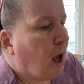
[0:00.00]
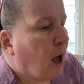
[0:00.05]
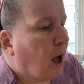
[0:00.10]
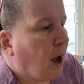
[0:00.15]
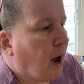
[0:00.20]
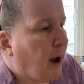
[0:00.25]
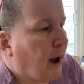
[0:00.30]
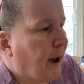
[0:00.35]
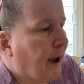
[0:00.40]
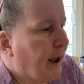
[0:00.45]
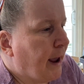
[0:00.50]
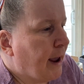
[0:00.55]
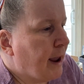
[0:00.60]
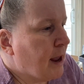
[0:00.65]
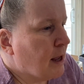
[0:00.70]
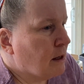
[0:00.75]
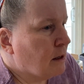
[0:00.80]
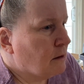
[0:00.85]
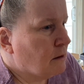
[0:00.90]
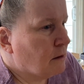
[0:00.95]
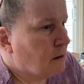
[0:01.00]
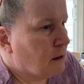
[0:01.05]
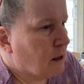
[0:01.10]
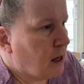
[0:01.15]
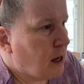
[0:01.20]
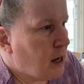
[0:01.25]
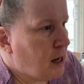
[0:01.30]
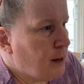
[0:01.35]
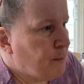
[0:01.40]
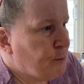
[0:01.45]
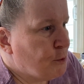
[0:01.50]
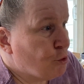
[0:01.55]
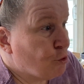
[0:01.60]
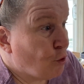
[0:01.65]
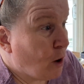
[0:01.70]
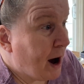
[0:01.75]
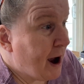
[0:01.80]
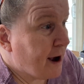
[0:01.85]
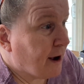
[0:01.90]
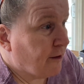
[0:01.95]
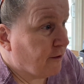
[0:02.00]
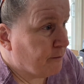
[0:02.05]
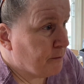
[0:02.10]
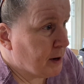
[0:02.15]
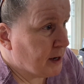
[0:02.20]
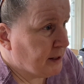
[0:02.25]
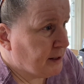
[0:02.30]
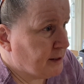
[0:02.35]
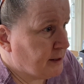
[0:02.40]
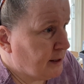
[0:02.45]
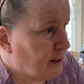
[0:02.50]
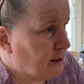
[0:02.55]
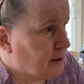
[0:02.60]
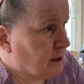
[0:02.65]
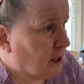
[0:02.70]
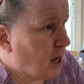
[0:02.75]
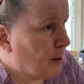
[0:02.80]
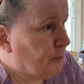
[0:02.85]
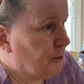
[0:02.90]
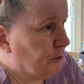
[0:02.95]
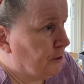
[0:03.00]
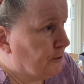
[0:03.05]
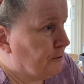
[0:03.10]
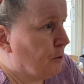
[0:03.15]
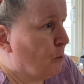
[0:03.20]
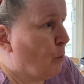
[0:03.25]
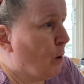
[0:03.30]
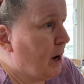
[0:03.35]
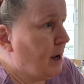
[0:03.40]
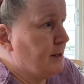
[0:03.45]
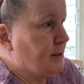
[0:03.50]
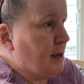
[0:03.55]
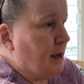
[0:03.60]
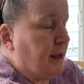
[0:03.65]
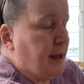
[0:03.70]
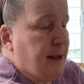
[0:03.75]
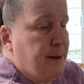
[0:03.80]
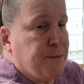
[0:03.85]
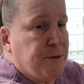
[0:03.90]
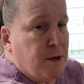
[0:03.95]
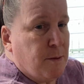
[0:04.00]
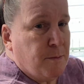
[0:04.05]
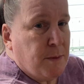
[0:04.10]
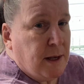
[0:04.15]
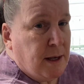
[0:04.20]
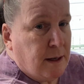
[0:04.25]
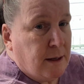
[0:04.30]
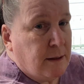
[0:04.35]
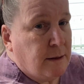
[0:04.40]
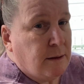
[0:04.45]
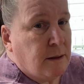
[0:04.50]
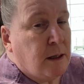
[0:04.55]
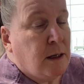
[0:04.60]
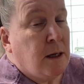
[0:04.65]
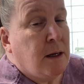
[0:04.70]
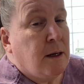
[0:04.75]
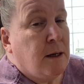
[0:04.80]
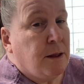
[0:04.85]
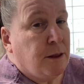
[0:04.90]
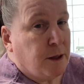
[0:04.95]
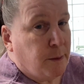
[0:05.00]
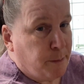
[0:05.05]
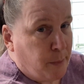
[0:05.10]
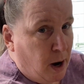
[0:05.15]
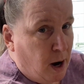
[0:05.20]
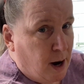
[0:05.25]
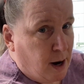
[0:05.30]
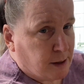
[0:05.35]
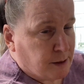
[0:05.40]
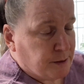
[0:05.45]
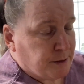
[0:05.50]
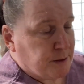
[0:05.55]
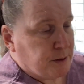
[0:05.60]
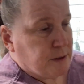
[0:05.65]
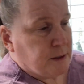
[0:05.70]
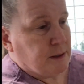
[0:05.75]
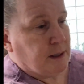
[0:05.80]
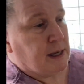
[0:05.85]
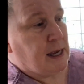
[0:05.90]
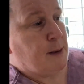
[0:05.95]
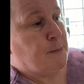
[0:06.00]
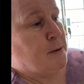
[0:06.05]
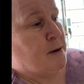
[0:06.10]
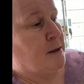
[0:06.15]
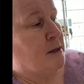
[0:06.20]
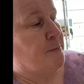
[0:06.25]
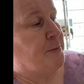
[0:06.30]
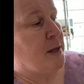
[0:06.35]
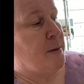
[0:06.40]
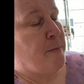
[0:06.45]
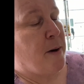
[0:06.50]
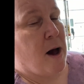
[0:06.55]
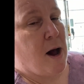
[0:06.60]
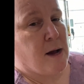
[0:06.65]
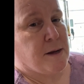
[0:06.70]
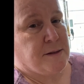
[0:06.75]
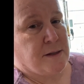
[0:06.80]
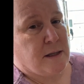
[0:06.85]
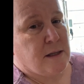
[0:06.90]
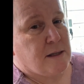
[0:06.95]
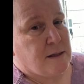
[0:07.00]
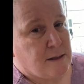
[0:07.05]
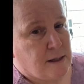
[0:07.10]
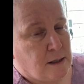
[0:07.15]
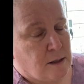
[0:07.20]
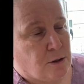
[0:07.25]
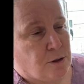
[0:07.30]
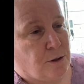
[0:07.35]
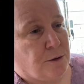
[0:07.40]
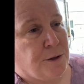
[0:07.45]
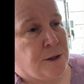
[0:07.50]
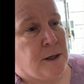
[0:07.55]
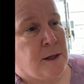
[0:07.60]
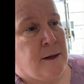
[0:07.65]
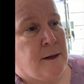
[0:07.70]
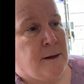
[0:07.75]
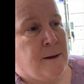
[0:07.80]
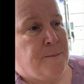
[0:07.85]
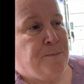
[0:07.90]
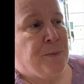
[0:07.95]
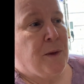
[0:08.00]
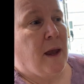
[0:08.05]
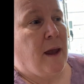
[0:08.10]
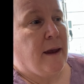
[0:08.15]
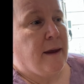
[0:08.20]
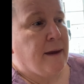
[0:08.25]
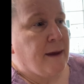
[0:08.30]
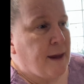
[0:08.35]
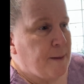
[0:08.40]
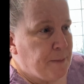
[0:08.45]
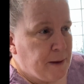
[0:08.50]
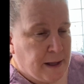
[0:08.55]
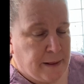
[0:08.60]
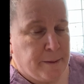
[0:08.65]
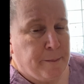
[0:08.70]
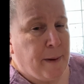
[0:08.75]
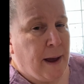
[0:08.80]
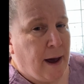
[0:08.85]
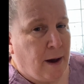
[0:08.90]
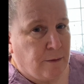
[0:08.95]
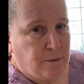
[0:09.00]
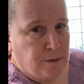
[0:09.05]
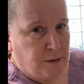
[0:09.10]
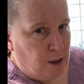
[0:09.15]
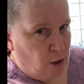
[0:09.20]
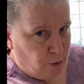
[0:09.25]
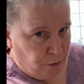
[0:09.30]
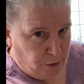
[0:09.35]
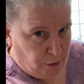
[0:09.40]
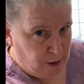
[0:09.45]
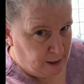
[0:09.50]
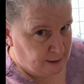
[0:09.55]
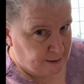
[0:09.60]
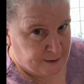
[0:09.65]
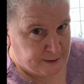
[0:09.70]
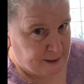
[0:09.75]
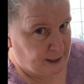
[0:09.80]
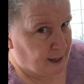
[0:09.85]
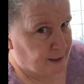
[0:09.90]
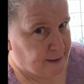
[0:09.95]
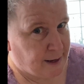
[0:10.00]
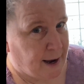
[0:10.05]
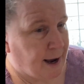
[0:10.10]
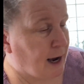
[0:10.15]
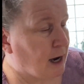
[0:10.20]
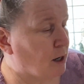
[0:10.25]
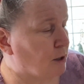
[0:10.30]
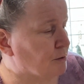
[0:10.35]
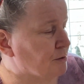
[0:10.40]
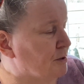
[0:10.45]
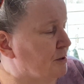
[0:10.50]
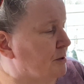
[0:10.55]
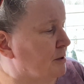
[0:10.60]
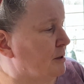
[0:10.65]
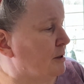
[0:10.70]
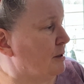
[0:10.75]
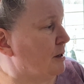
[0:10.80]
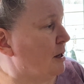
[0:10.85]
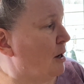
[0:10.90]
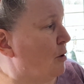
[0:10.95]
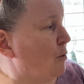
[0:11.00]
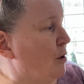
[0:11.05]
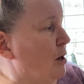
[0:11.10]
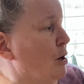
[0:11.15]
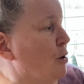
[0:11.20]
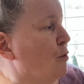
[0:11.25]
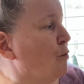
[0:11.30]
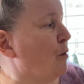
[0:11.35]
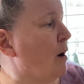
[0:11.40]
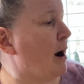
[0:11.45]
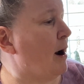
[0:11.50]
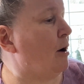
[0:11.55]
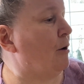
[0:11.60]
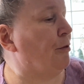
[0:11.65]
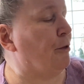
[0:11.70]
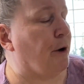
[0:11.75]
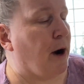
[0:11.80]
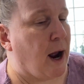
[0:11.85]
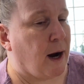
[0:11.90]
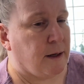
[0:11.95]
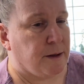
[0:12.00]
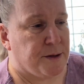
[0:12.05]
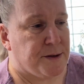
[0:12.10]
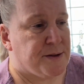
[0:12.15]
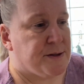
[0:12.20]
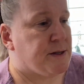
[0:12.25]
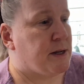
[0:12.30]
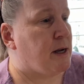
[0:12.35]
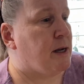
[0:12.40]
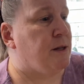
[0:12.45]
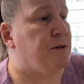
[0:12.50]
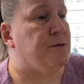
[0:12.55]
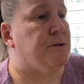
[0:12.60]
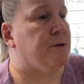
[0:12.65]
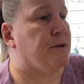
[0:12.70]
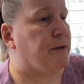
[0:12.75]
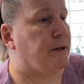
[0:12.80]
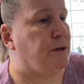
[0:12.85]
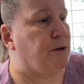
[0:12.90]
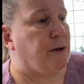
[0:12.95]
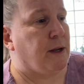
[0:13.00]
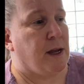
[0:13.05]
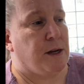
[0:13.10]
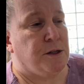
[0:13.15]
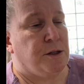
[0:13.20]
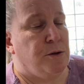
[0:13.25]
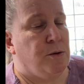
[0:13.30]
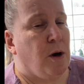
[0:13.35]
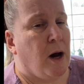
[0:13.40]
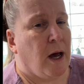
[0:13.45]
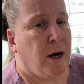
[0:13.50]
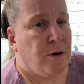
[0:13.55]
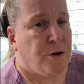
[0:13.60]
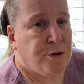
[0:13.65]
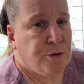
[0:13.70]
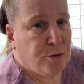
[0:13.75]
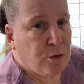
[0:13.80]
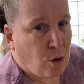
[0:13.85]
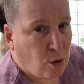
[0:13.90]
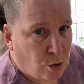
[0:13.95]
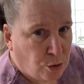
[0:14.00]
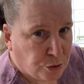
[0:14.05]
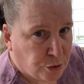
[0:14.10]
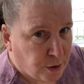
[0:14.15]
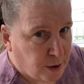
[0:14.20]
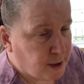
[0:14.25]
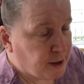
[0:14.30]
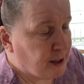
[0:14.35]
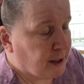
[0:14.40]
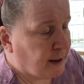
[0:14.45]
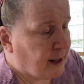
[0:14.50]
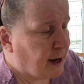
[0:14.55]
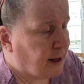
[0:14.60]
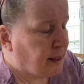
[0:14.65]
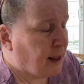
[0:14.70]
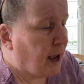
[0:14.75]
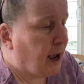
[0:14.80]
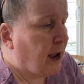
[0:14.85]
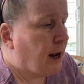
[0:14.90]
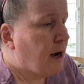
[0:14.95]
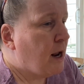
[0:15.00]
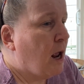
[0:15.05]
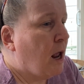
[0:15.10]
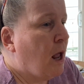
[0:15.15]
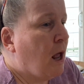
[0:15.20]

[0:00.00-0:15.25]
I keep track of my seeds a couple of different ways. I keep them in the box, keeping them in the box and sealed, keeping them out. You know, they're inside the house, you know, year round. They're out of the sun so they don't get too hot or too cold or anything like that.